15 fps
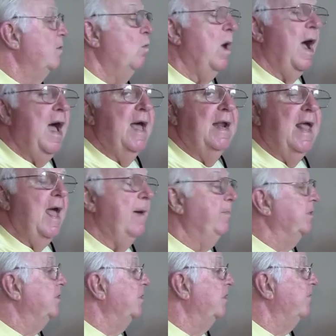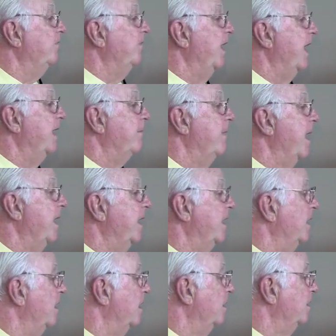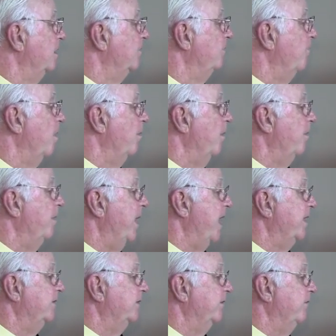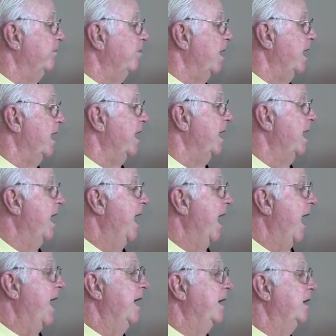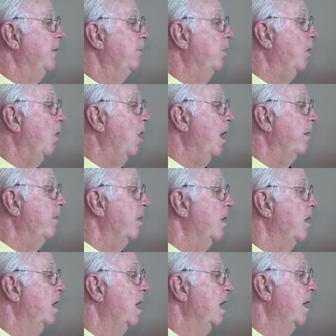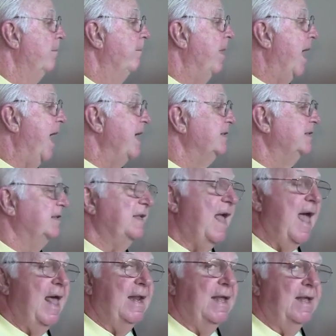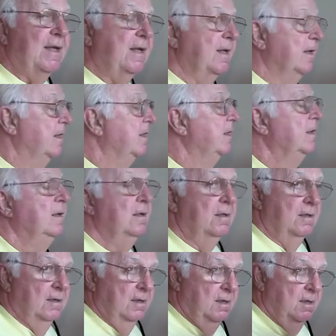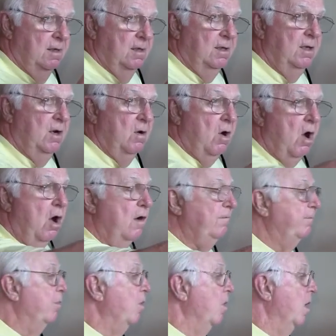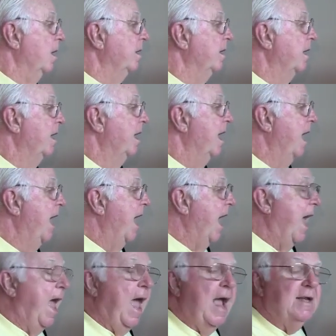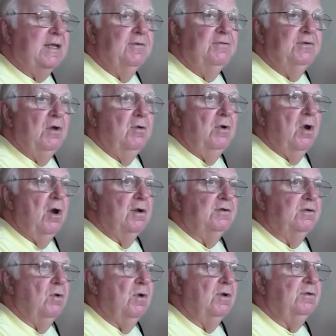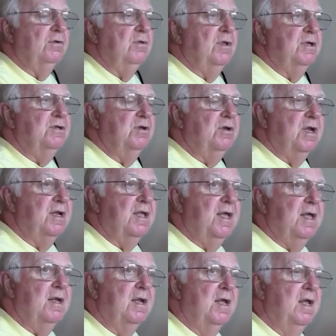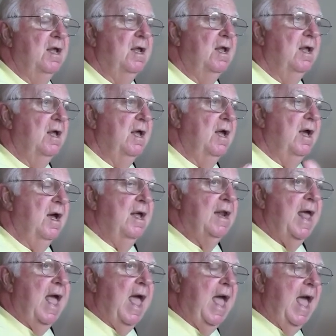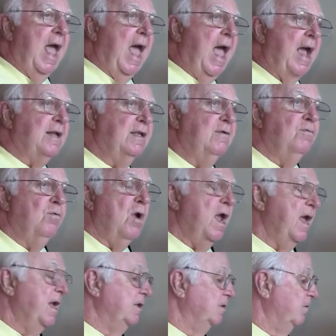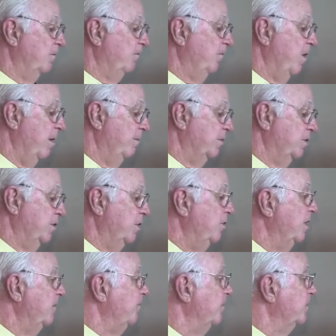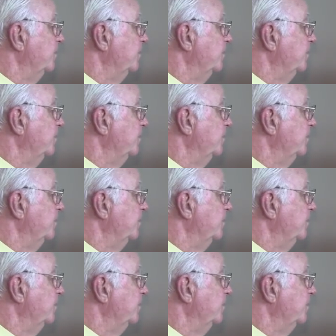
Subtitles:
wide aperture flank mounted hull conformal passive array and a deployable bistatic, off-board active sonar source so that you can get an active range from 2 different